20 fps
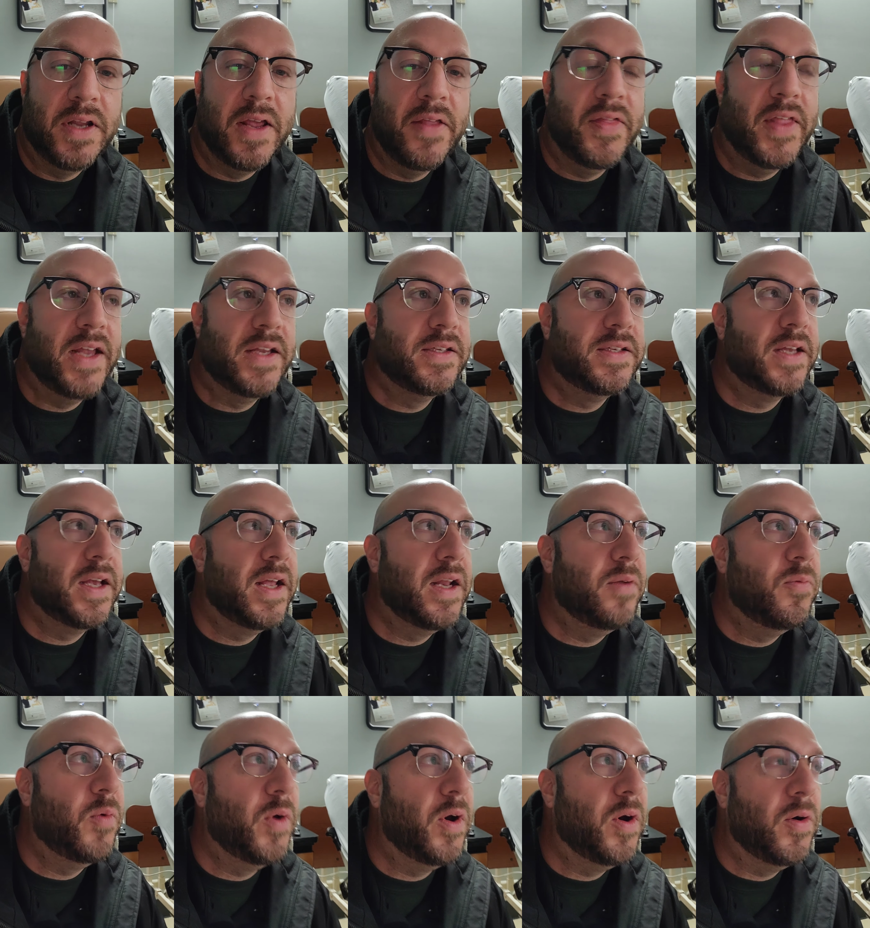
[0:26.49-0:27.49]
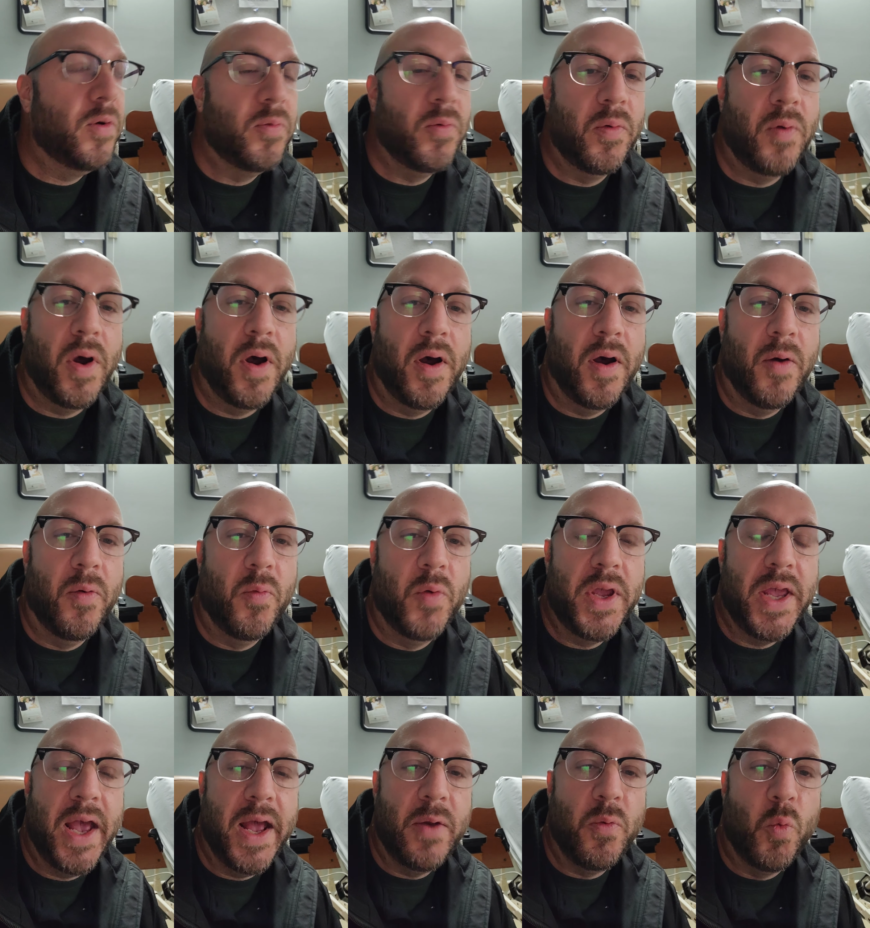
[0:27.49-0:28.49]
And they said, Well, uh,
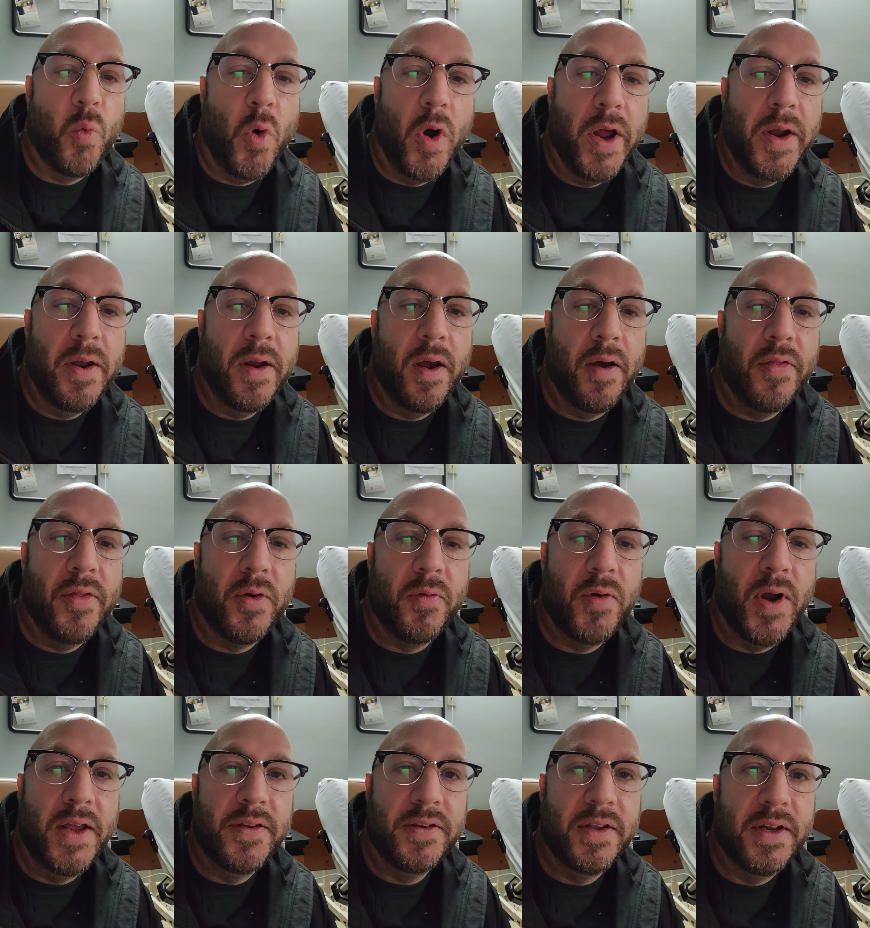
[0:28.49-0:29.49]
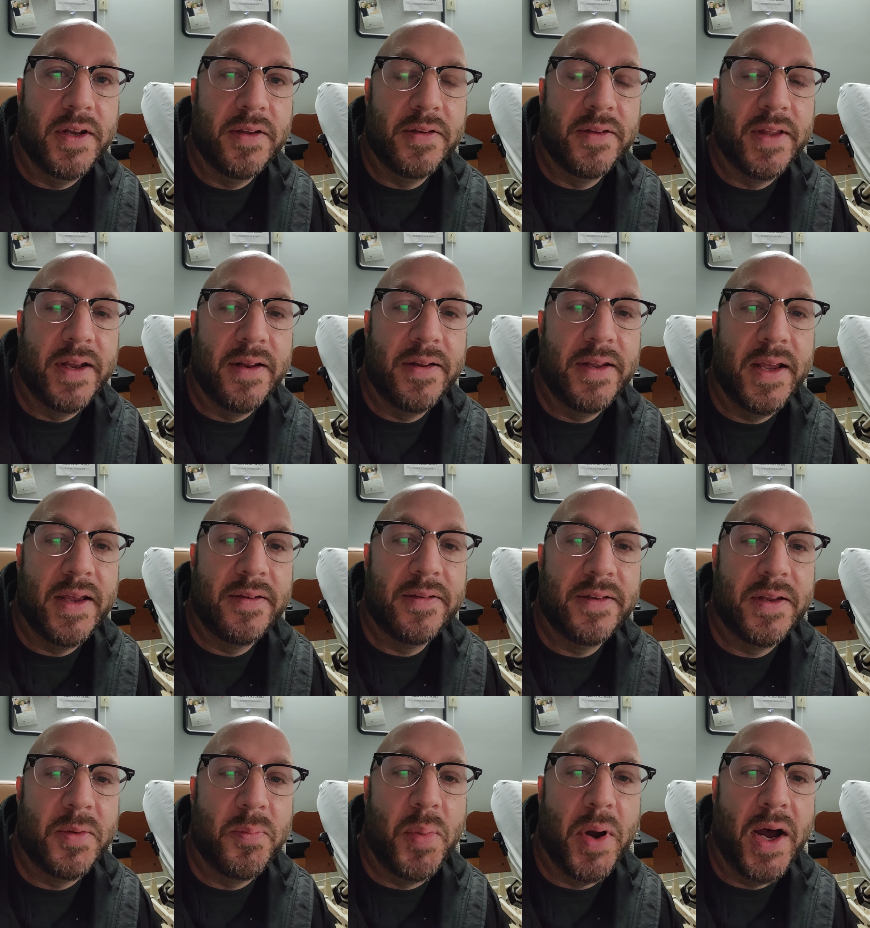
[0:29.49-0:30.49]
we had one of the residents that
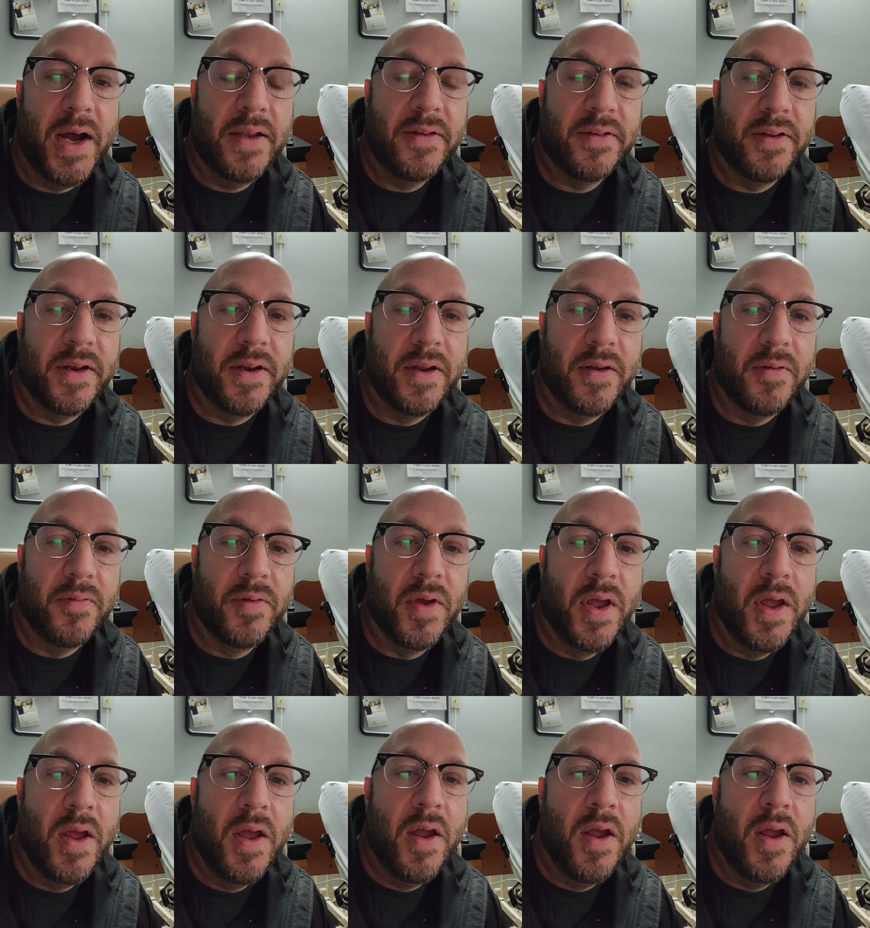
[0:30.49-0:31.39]
tested positive